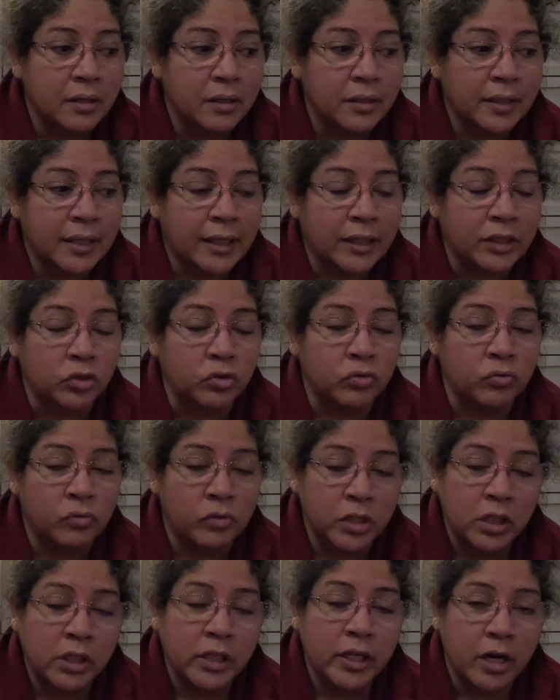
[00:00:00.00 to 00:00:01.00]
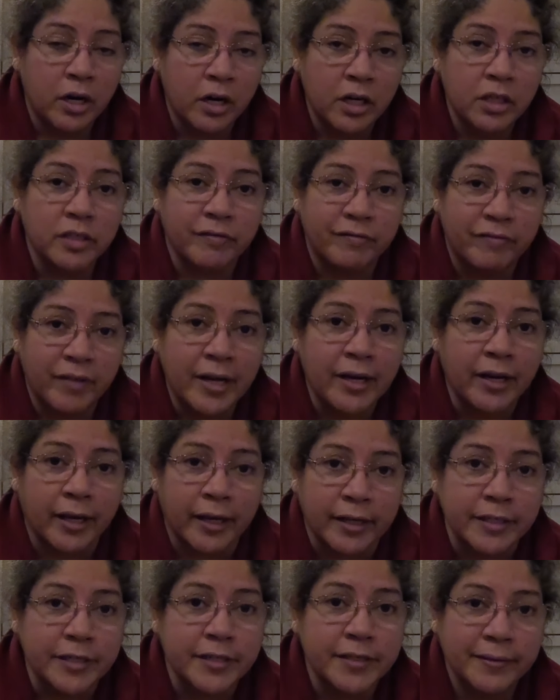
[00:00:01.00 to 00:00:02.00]
that is really hard to fight
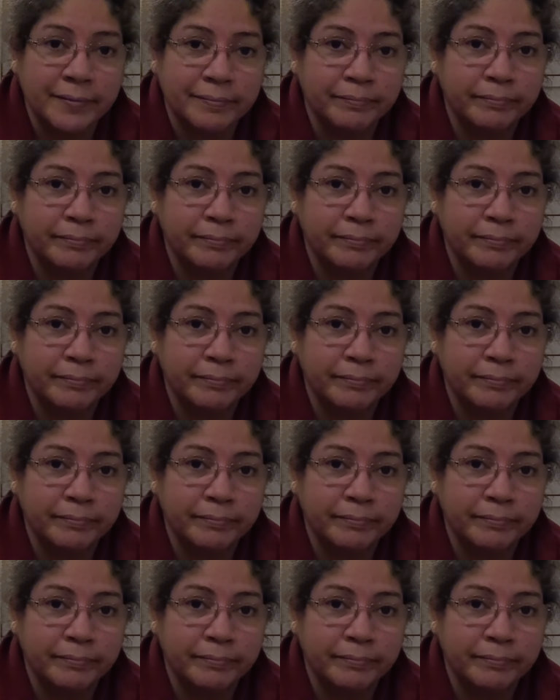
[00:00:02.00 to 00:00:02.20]
against.